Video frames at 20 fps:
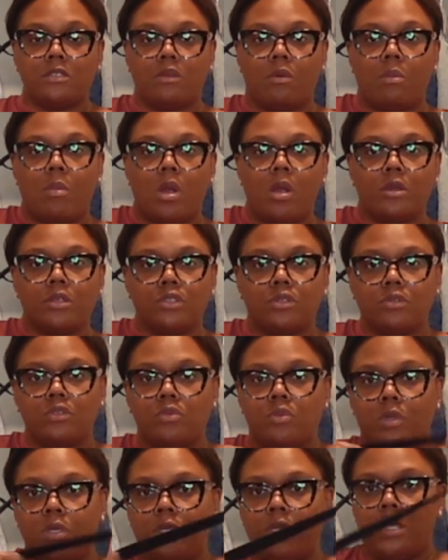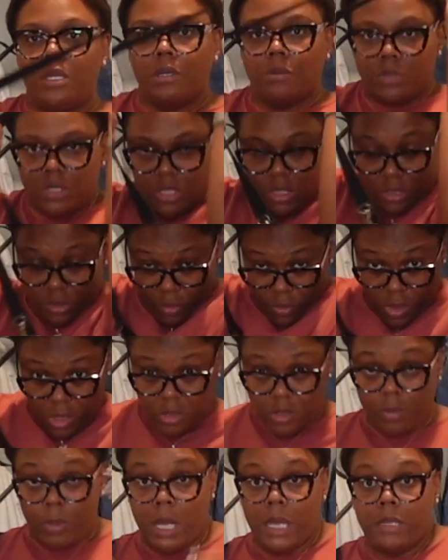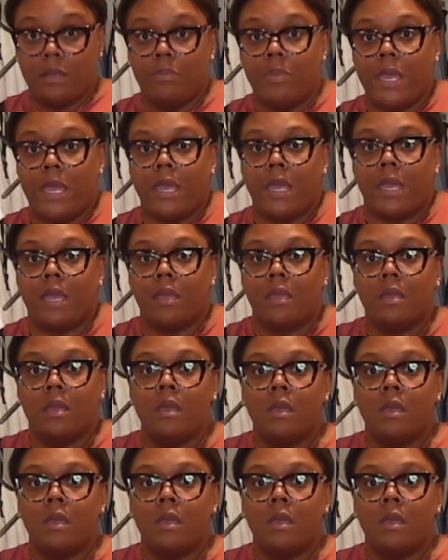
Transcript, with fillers: or Marshall's one year. It was just a crossbody bag.